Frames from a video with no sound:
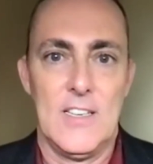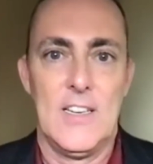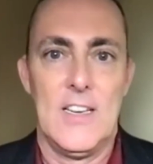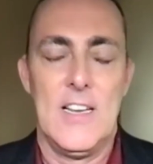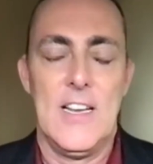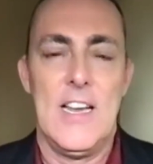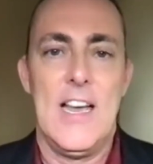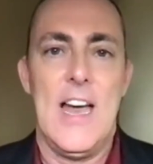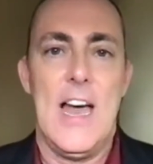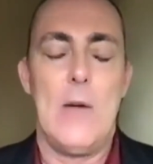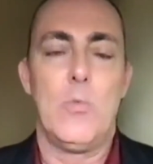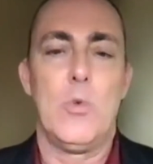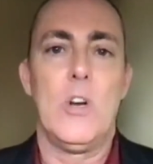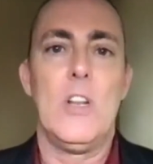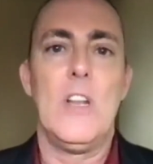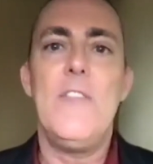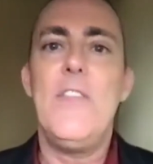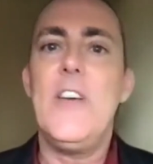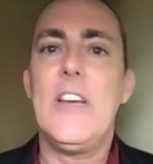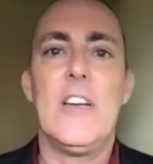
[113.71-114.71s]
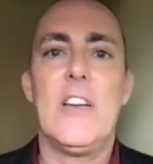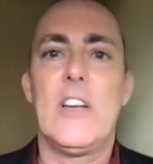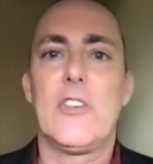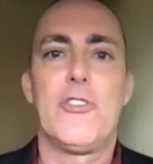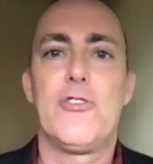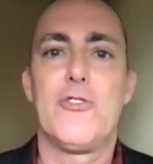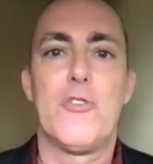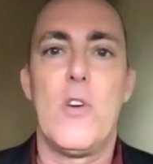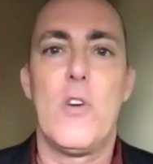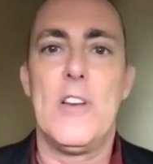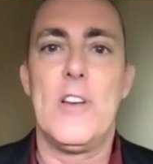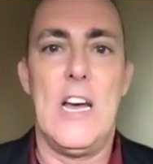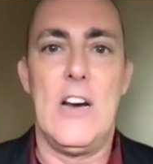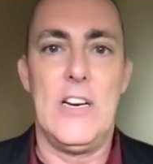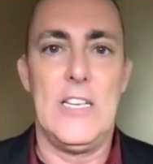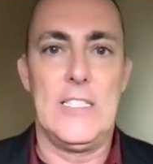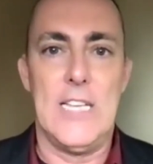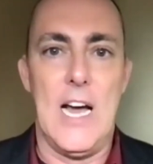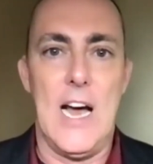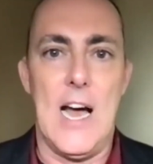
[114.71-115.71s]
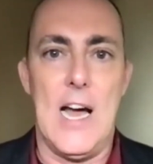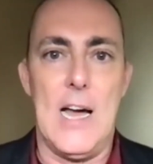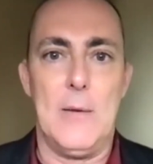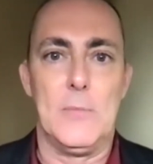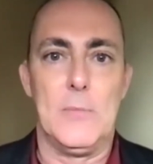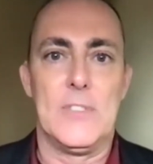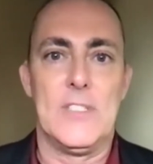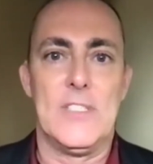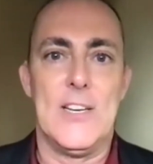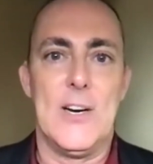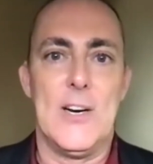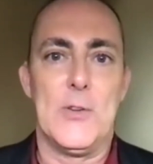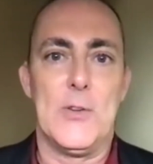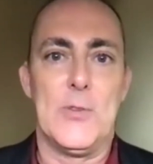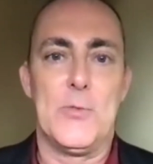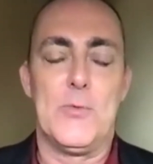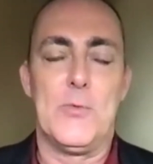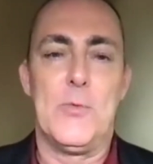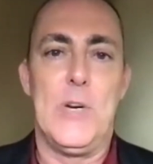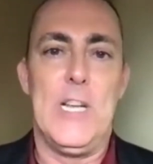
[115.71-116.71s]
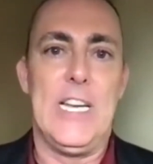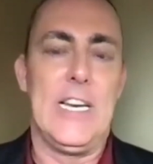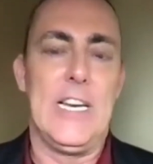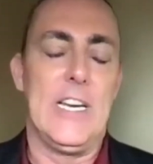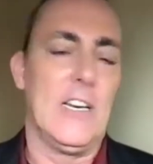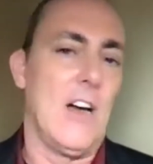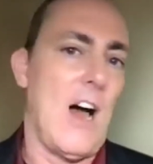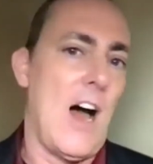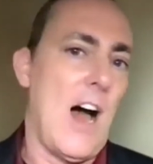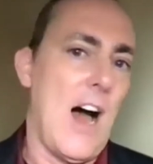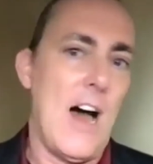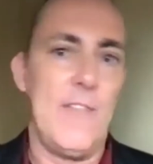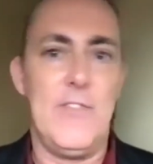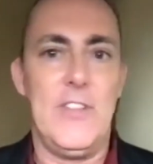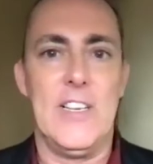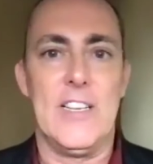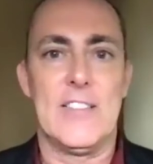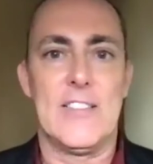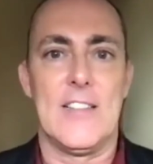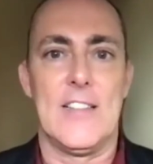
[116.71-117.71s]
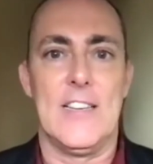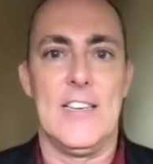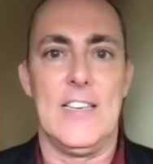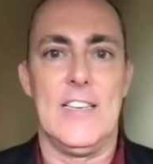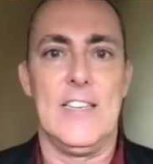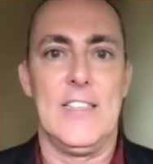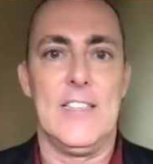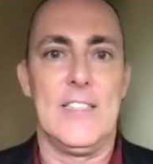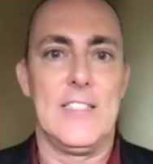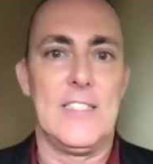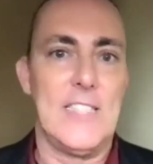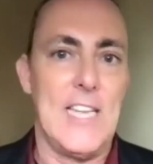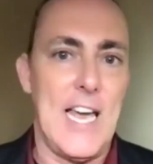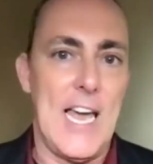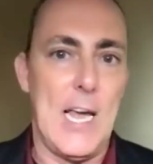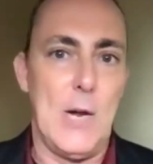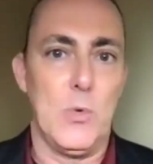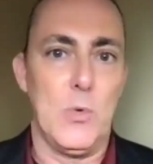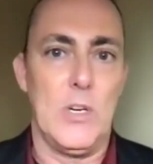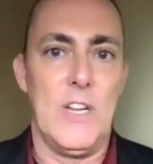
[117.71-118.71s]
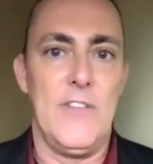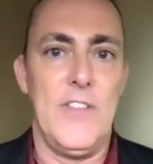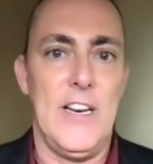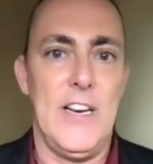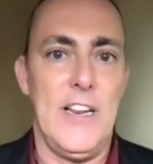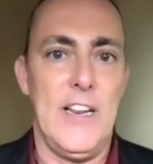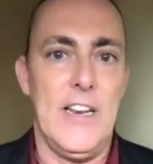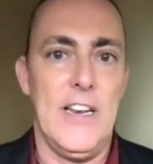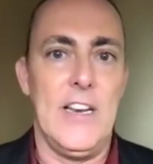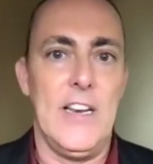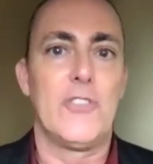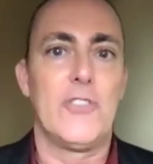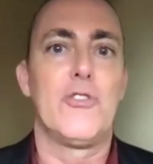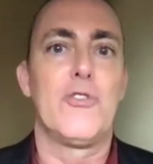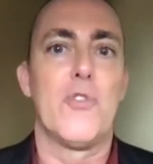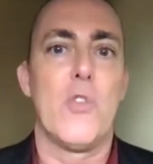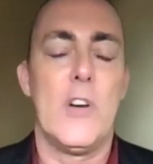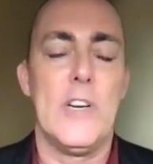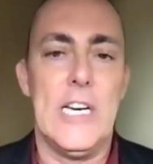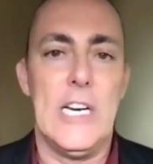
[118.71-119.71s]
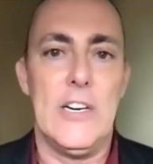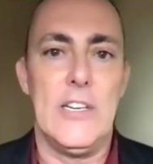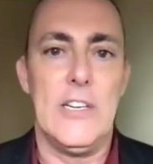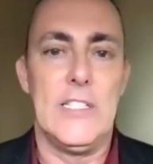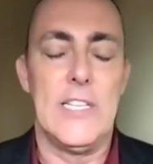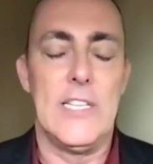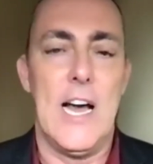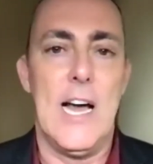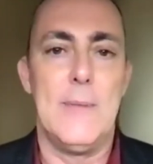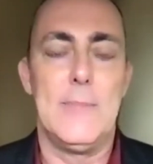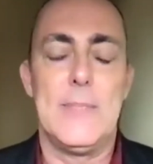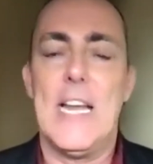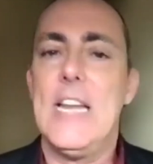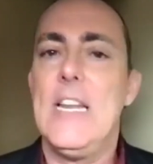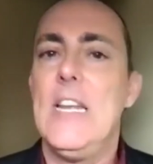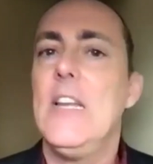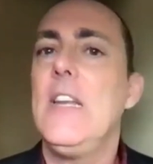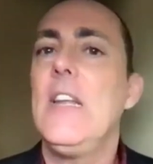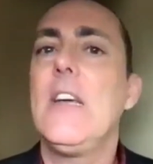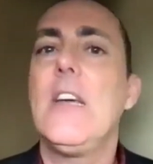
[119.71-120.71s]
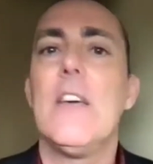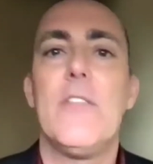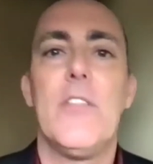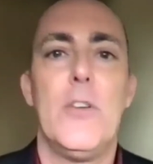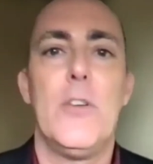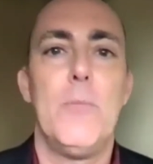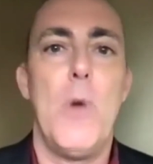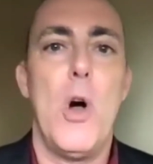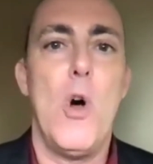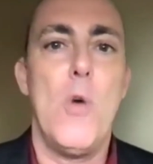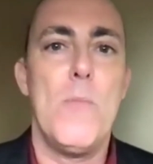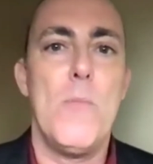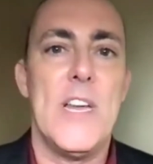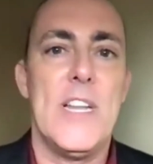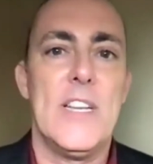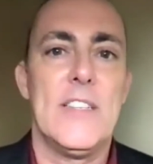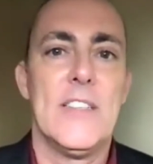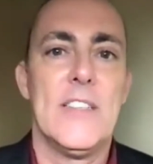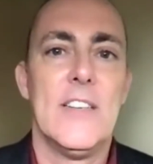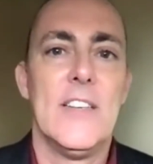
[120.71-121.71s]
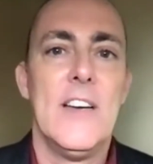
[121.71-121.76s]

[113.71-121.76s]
And we're living in extraordinary times. Now, we could obviously say we're living in extraordinary times at any given moment.